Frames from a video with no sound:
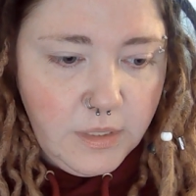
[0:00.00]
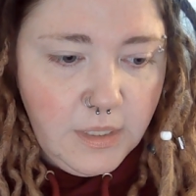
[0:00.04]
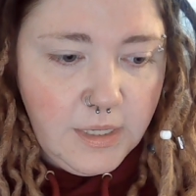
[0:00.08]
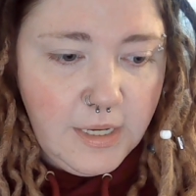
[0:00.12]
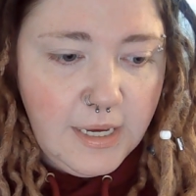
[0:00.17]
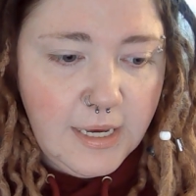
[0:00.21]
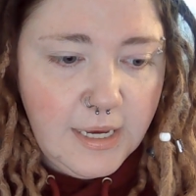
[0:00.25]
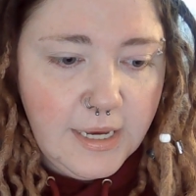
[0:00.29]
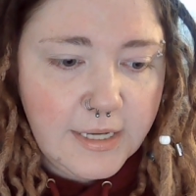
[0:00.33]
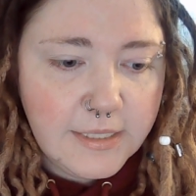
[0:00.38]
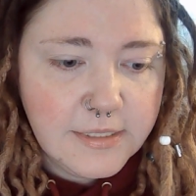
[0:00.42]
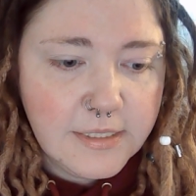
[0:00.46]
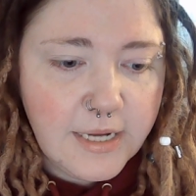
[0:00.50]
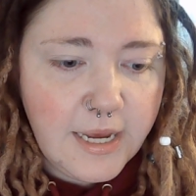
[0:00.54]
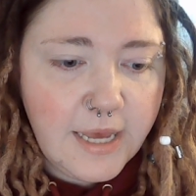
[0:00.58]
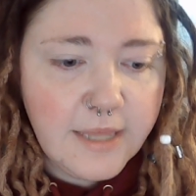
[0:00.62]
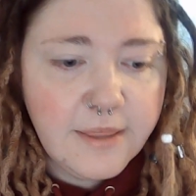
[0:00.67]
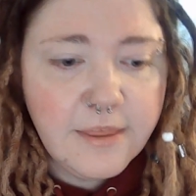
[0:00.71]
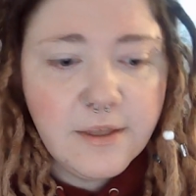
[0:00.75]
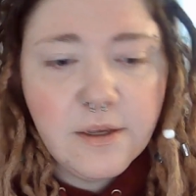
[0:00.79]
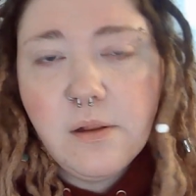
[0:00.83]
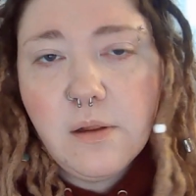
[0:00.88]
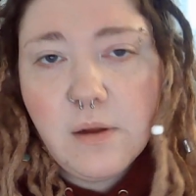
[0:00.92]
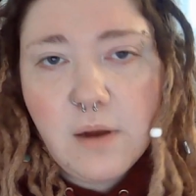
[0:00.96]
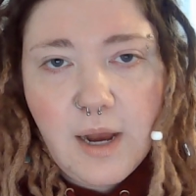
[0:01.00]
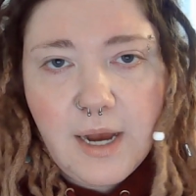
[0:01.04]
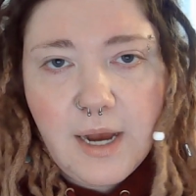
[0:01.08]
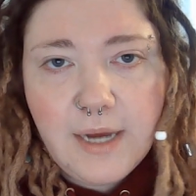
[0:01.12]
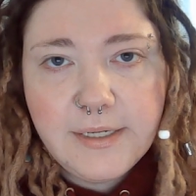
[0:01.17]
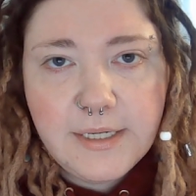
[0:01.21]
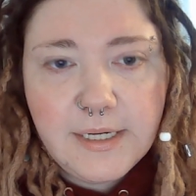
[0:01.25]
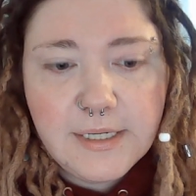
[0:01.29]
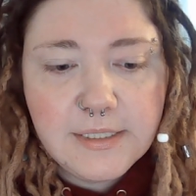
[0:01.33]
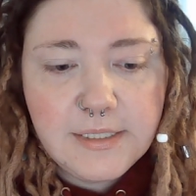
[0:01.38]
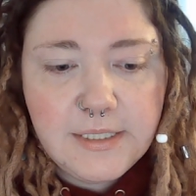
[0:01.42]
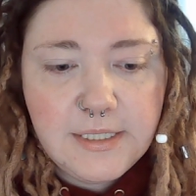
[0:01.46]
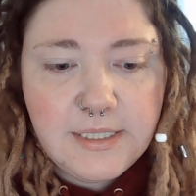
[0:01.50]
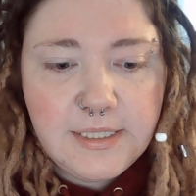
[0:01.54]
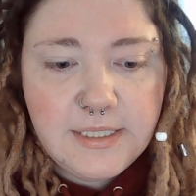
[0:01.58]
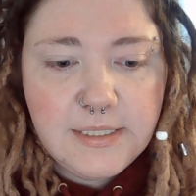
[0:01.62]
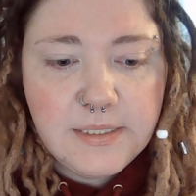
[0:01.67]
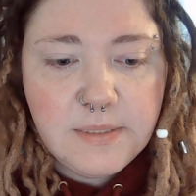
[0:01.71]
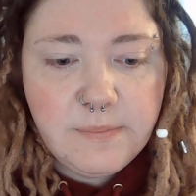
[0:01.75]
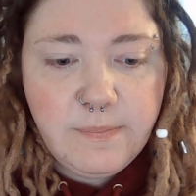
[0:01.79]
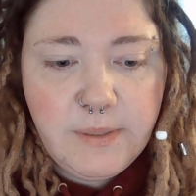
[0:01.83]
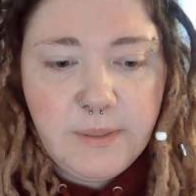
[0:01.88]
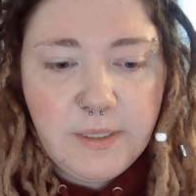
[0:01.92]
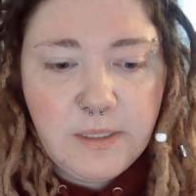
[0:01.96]
And ethical conduct
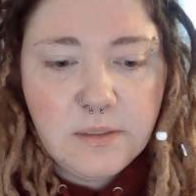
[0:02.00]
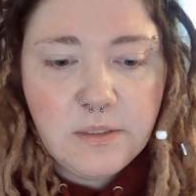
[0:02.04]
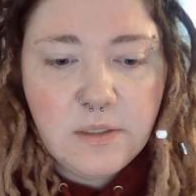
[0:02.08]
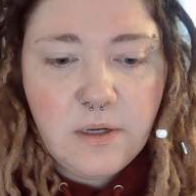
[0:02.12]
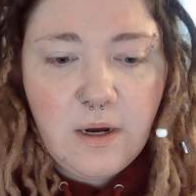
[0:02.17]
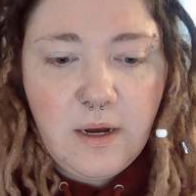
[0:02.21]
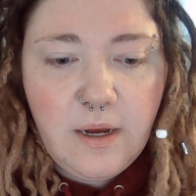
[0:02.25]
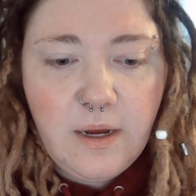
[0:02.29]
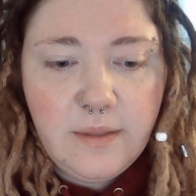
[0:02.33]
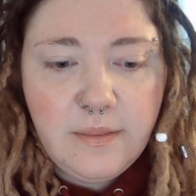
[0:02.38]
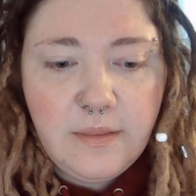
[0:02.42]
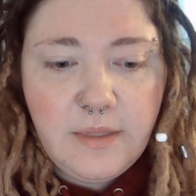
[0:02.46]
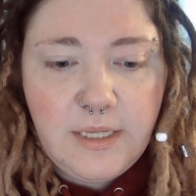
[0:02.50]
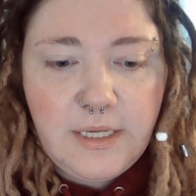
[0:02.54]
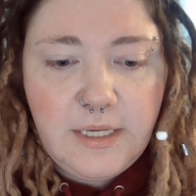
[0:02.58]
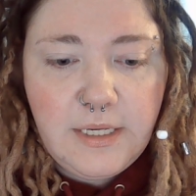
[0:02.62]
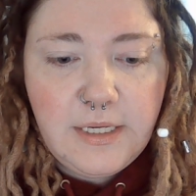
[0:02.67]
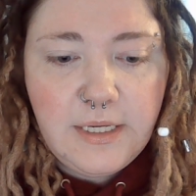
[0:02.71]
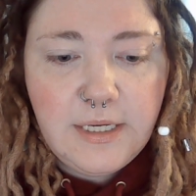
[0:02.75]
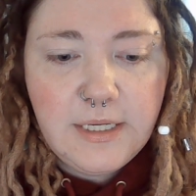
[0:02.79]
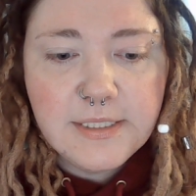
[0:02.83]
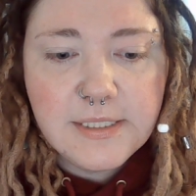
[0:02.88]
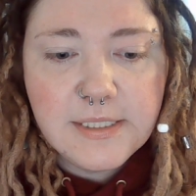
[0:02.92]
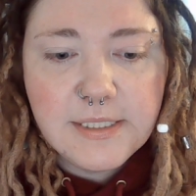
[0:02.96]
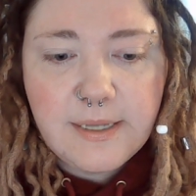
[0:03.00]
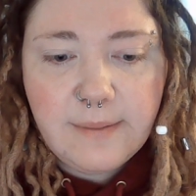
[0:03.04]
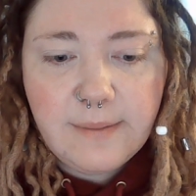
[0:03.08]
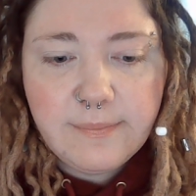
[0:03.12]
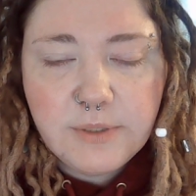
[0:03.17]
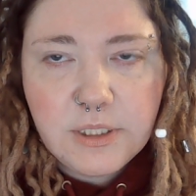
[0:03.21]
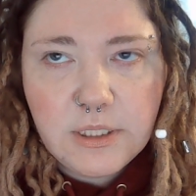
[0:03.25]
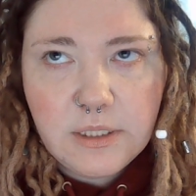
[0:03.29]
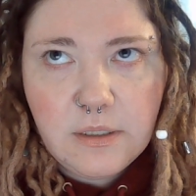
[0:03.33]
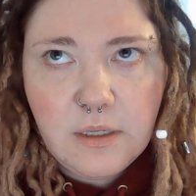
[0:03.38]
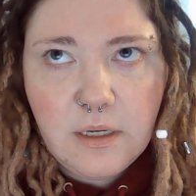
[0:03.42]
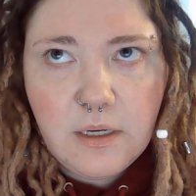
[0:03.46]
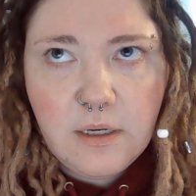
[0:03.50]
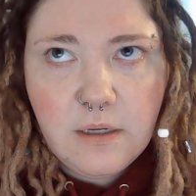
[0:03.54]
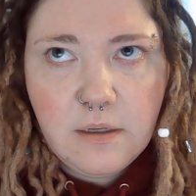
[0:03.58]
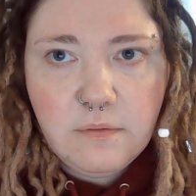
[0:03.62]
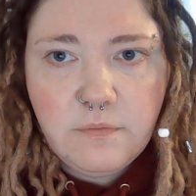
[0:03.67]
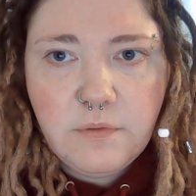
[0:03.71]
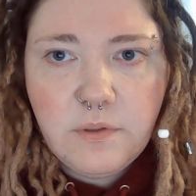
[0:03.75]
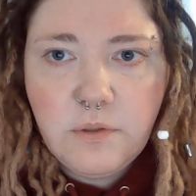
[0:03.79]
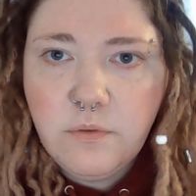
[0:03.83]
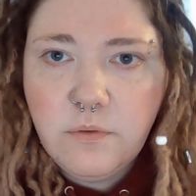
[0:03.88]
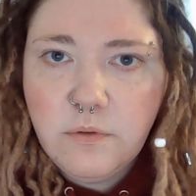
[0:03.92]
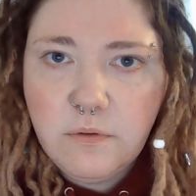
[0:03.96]
is built on the conception
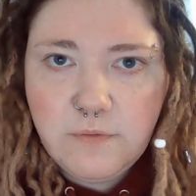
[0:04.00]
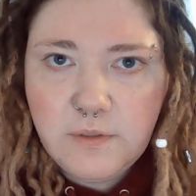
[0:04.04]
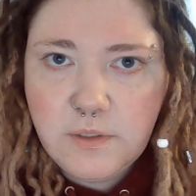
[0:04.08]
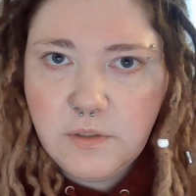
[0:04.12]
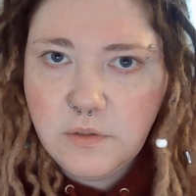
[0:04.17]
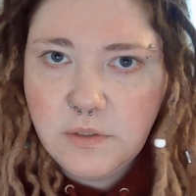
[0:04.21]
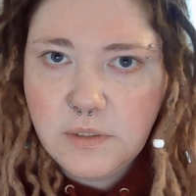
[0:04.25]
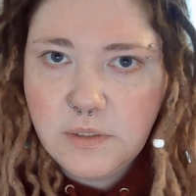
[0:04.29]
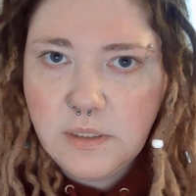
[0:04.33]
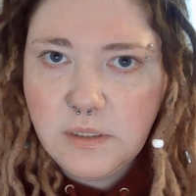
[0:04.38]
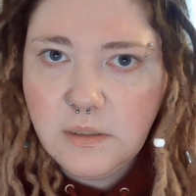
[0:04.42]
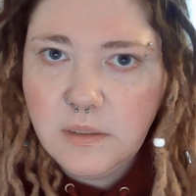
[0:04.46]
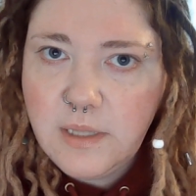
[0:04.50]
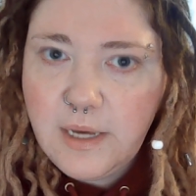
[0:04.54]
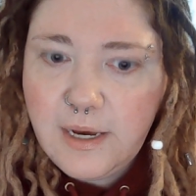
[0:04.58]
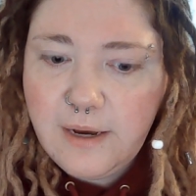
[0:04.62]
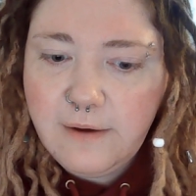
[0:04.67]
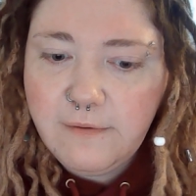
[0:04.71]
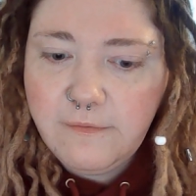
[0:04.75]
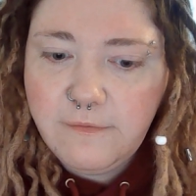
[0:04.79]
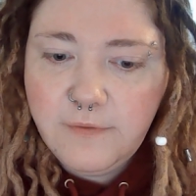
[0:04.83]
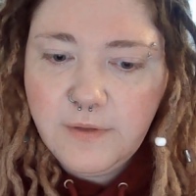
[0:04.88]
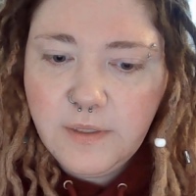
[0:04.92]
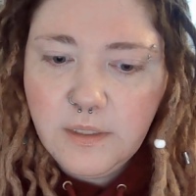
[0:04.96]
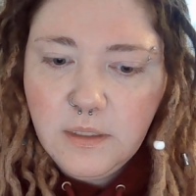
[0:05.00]
of universal love